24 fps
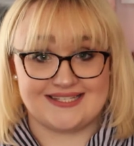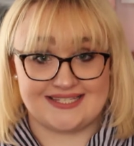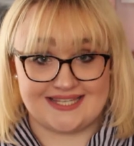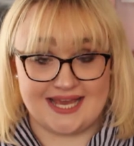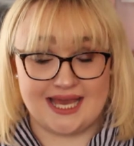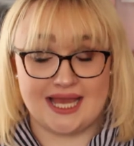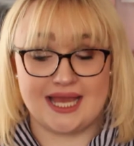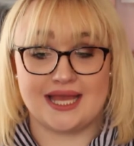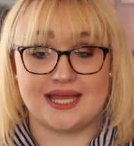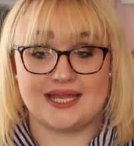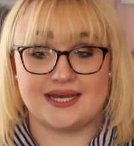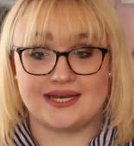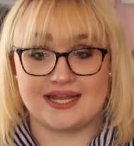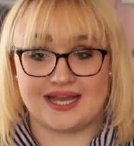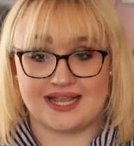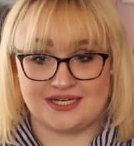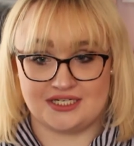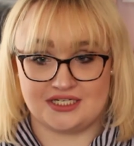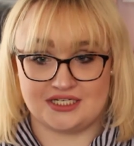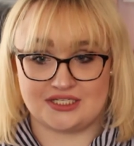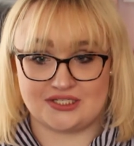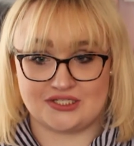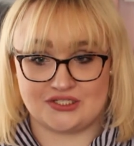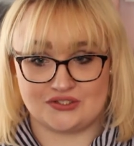said,
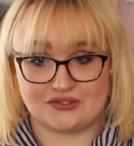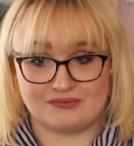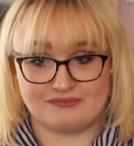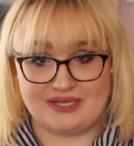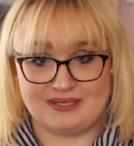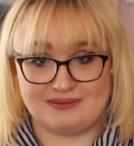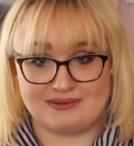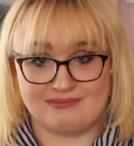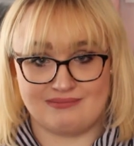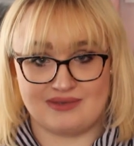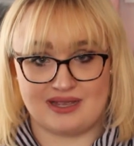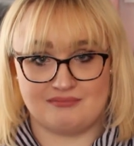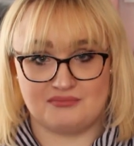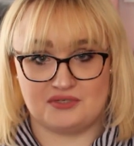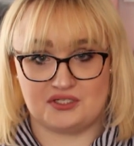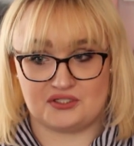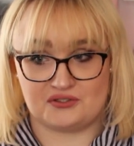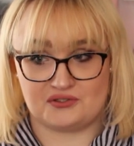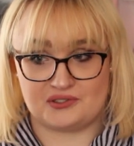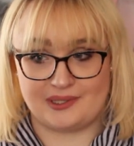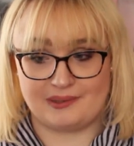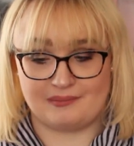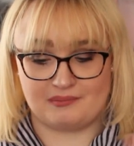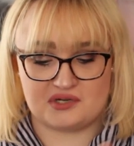me and my mom
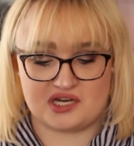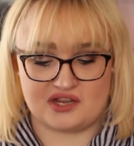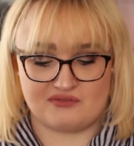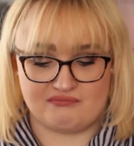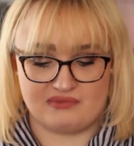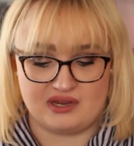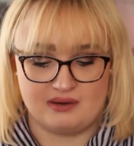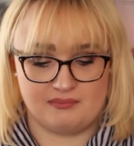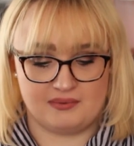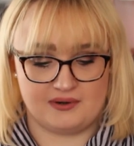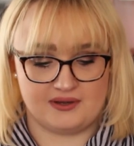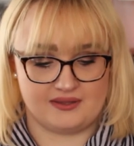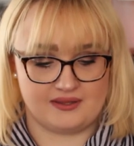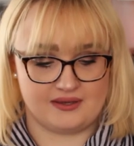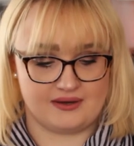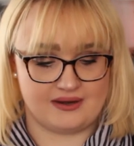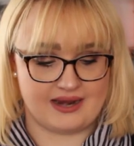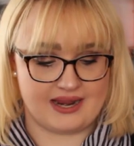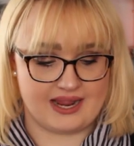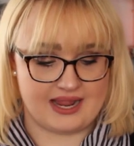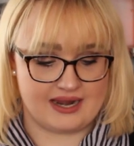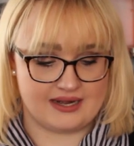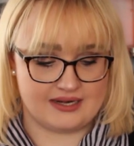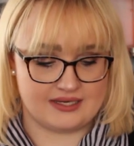just dropped off my brother
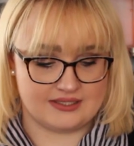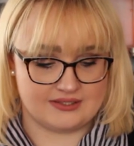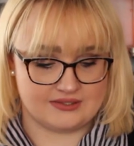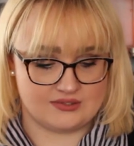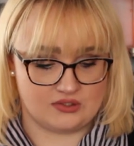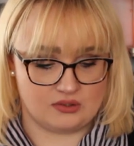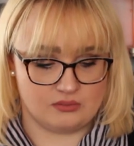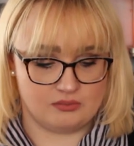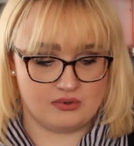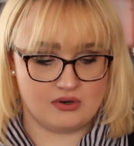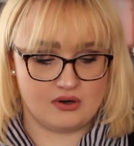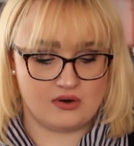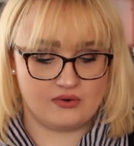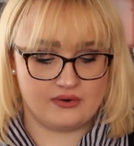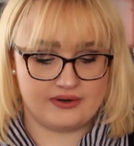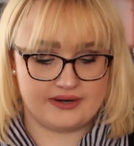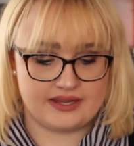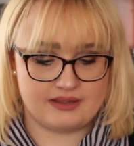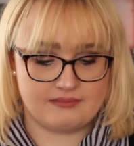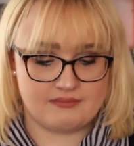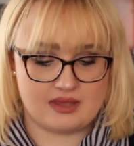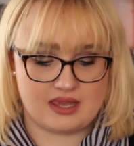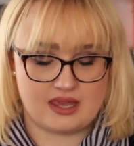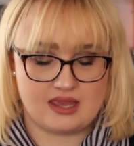at his new
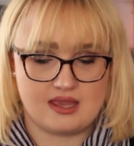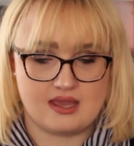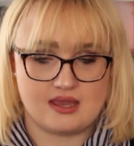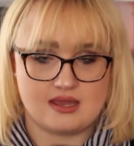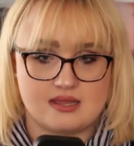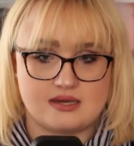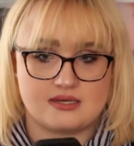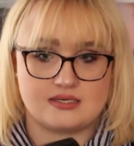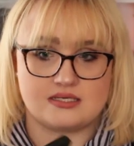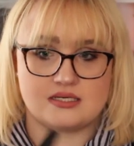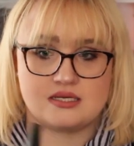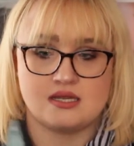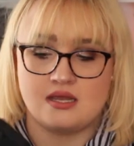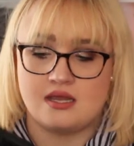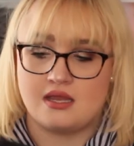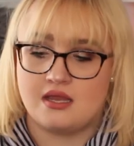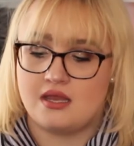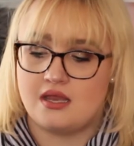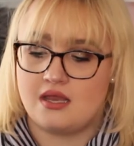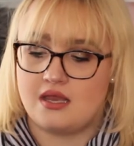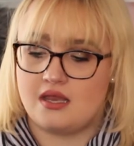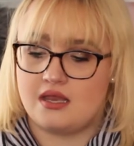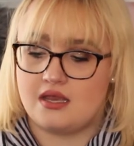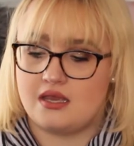program, and
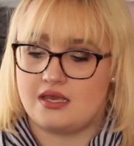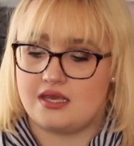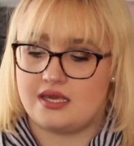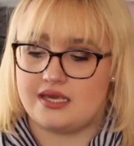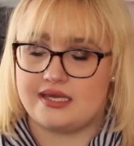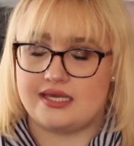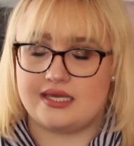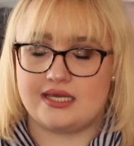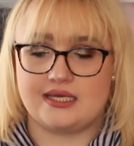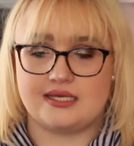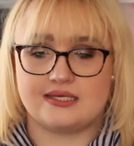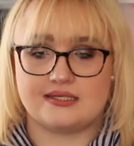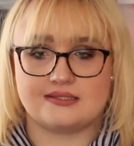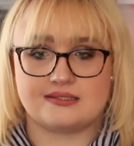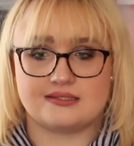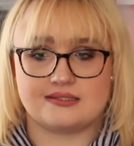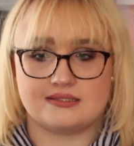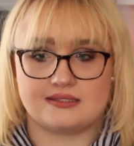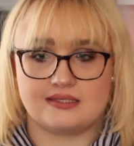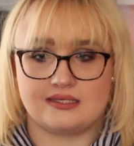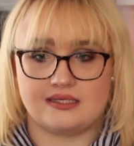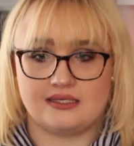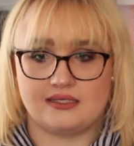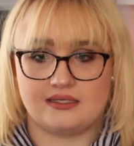he
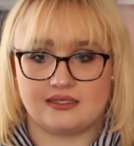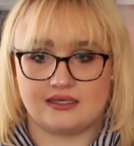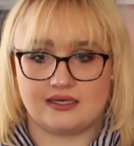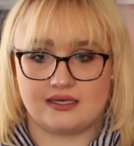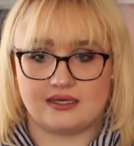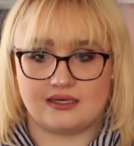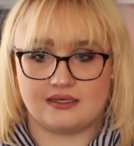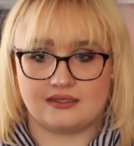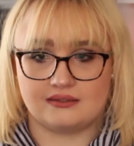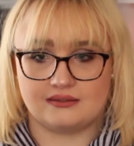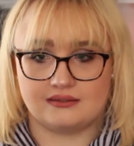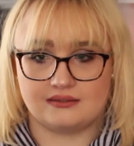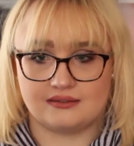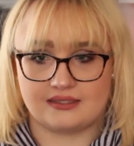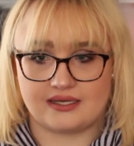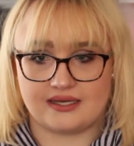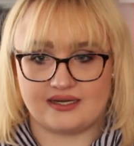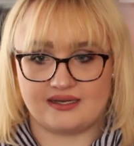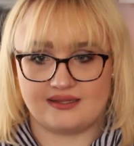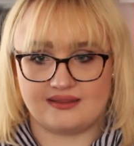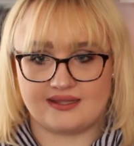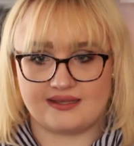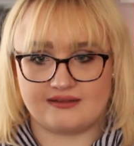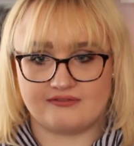
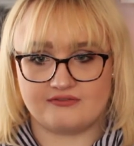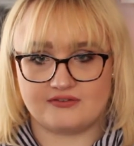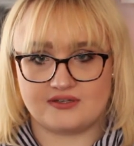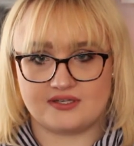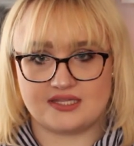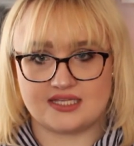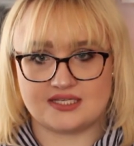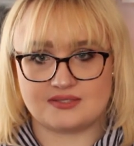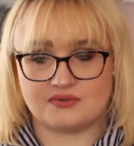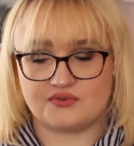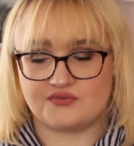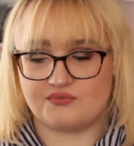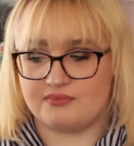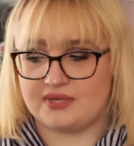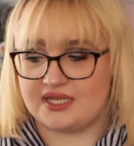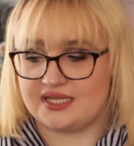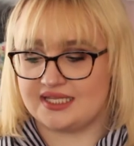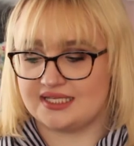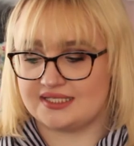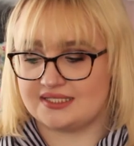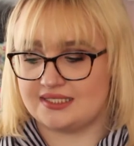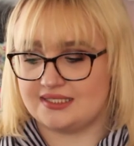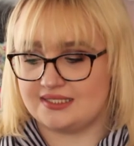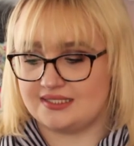kind of left this with me.
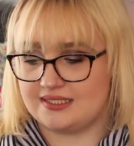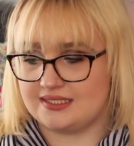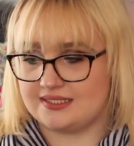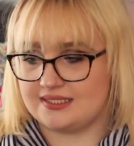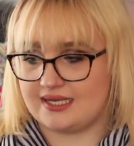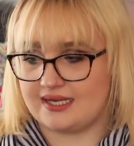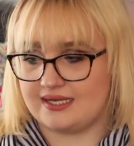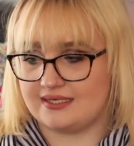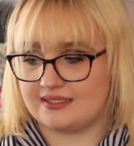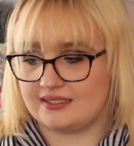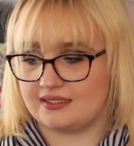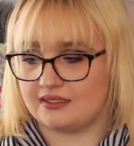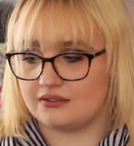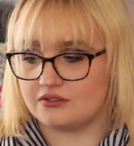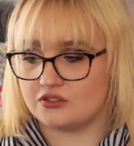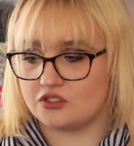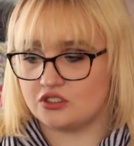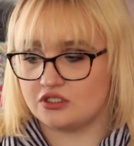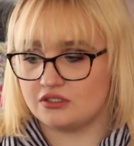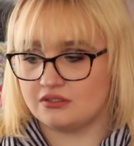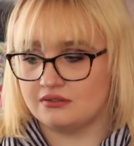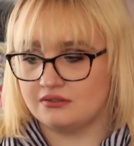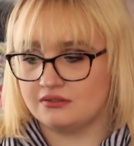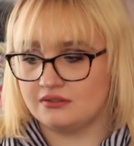This is his eye
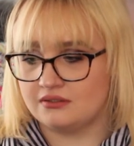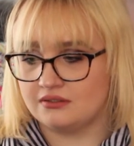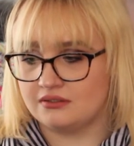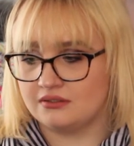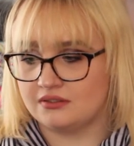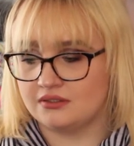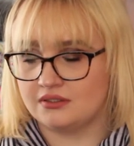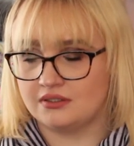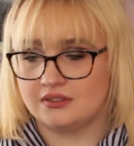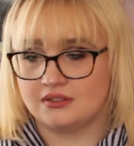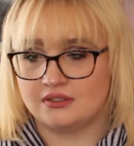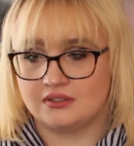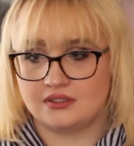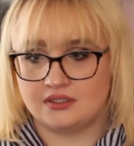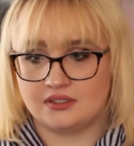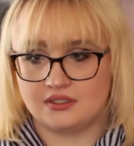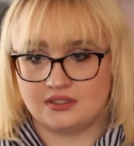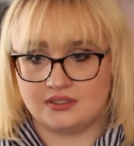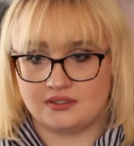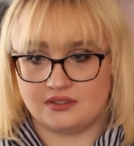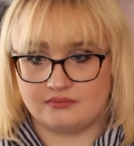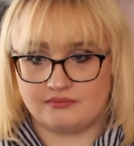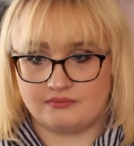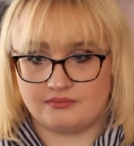touch.
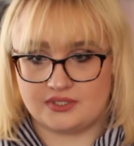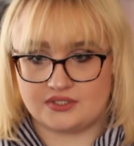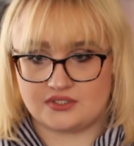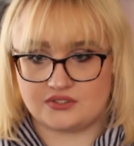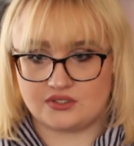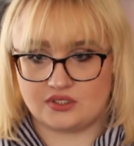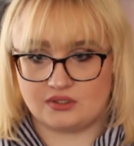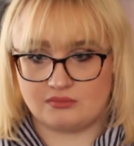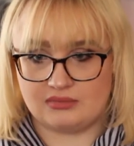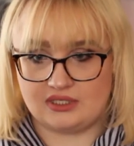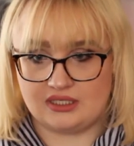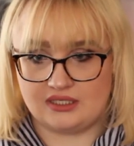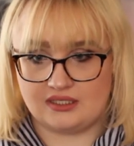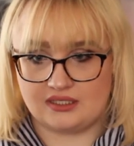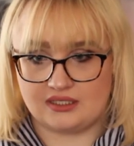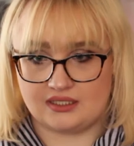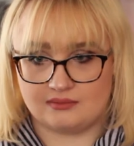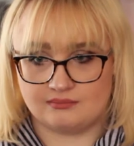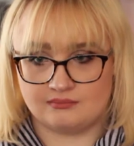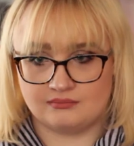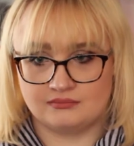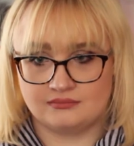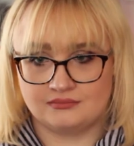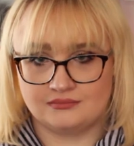Picture me and
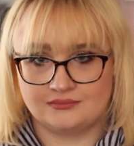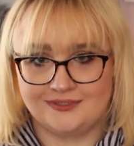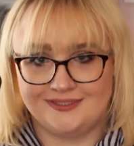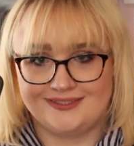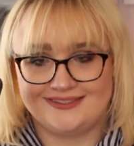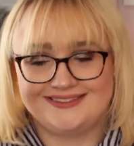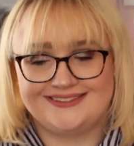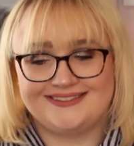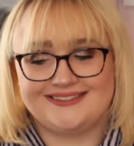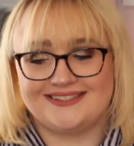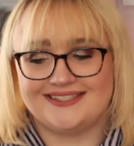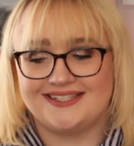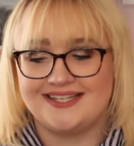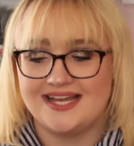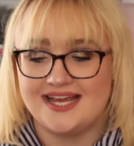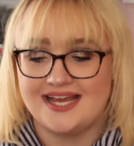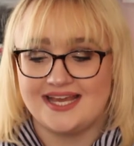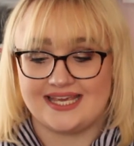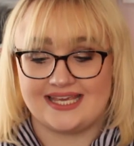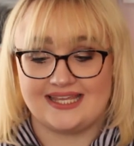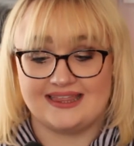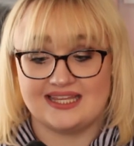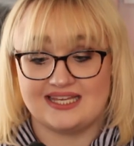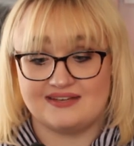him.
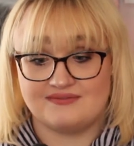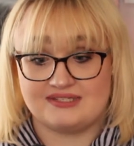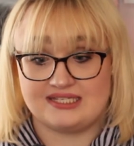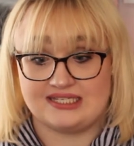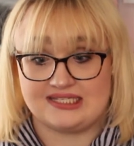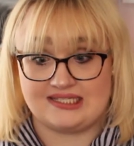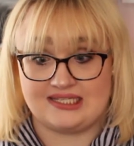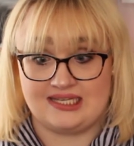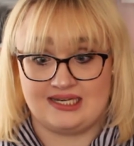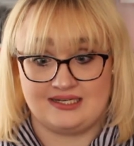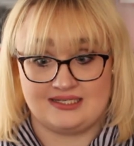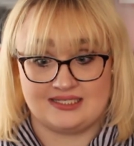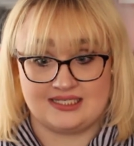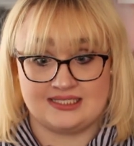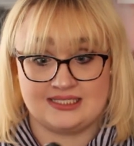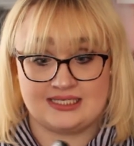He loves this thing to